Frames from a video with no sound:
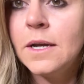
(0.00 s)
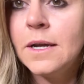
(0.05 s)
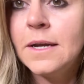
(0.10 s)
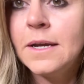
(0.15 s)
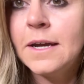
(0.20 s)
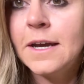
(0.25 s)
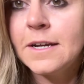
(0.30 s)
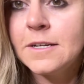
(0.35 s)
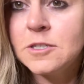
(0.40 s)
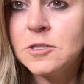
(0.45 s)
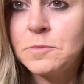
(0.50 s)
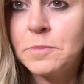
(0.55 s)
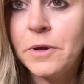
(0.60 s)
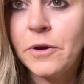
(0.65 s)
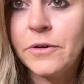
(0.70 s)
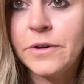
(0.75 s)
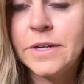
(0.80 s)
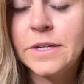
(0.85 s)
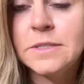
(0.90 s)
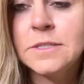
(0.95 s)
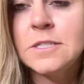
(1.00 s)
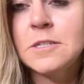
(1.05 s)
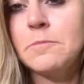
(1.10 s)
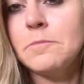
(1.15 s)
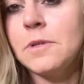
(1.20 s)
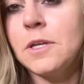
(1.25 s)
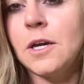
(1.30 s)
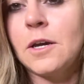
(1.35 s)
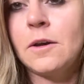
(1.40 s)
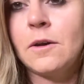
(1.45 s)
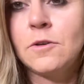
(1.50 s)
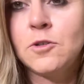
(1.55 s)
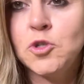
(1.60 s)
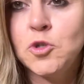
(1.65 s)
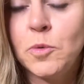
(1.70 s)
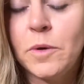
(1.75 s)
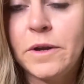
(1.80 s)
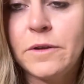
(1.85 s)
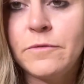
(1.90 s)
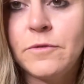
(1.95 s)
experience something
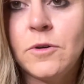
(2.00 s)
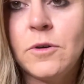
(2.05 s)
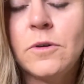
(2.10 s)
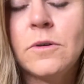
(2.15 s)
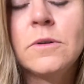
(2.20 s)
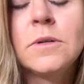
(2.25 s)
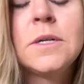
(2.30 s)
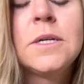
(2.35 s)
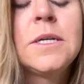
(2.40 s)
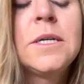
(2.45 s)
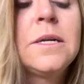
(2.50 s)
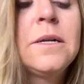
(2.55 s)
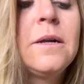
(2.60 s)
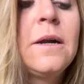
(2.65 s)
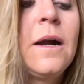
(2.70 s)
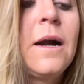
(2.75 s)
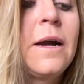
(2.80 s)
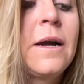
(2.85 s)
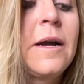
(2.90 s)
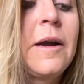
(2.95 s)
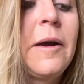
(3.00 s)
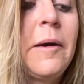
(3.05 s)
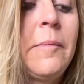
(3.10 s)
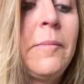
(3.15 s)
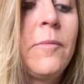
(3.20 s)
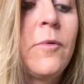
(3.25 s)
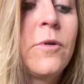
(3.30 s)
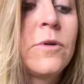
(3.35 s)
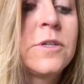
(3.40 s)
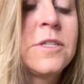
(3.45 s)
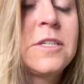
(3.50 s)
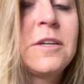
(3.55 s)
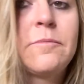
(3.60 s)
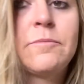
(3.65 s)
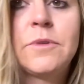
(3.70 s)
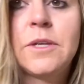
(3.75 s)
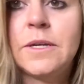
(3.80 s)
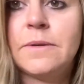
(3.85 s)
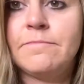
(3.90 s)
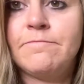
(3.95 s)
joyful, or
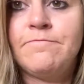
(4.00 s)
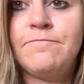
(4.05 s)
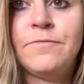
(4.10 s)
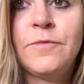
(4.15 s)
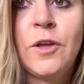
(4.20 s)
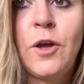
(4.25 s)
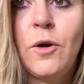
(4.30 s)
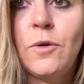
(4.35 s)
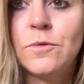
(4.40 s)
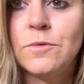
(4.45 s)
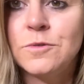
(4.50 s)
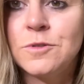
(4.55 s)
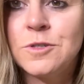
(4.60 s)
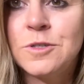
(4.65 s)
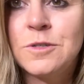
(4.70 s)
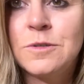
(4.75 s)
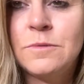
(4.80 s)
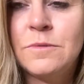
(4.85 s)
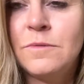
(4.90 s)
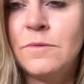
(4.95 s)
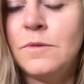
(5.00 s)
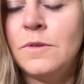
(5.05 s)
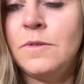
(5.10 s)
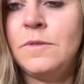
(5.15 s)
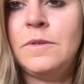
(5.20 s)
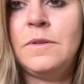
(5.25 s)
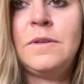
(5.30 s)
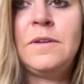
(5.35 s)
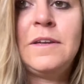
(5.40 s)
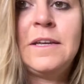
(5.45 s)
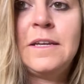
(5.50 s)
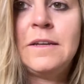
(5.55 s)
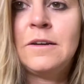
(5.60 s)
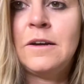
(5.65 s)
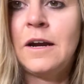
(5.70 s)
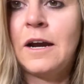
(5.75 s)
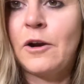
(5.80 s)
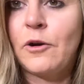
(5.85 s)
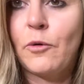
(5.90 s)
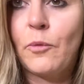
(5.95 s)
something goes
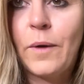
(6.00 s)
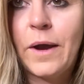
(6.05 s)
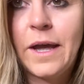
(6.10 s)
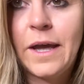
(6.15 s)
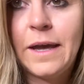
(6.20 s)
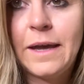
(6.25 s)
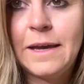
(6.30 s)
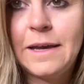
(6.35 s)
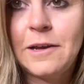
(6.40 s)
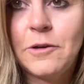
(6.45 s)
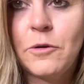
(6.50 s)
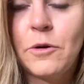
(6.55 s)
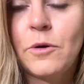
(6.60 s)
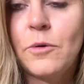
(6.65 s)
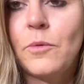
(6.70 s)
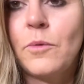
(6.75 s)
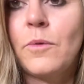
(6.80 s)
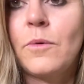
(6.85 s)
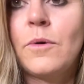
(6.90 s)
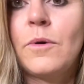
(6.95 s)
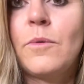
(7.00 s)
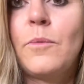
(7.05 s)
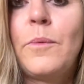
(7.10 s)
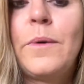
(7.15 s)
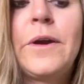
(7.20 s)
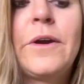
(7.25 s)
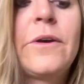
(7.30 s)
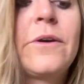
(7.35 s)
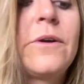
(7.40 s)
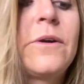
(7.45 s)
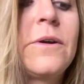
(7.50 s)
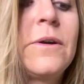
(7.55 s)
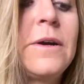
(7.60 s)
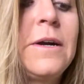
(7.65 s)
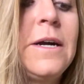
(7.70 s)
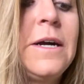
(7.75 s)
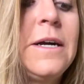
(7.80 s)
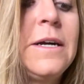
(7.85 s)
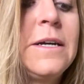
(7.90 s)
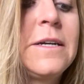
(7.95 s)
our way, or we're
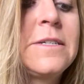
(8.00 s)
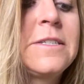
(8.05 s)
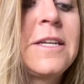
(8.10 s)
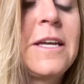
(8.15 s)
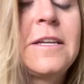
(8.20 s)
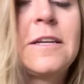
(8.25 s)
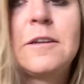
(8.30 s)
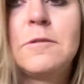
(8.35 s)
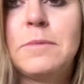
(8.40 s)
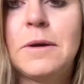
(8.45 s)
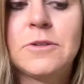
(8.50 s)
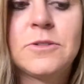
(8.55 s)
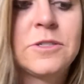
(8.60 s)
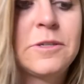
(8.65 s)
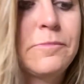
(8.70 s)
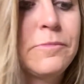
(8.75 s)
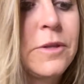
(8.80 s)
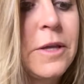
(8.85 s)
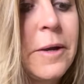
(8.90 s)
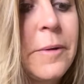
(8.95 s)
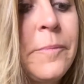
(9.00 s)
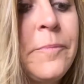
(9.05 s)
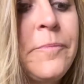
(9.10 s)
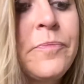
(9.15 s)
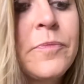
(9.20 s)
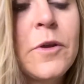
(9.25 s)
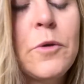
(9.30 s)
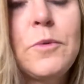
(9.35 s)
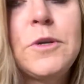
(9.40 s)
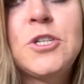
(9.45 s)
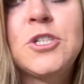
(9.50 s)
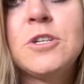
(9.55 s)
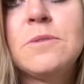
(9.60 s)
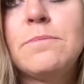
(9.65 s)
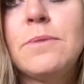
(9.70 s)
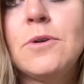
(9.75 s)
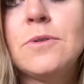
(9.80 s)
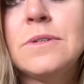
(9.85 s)
excited about something, we should both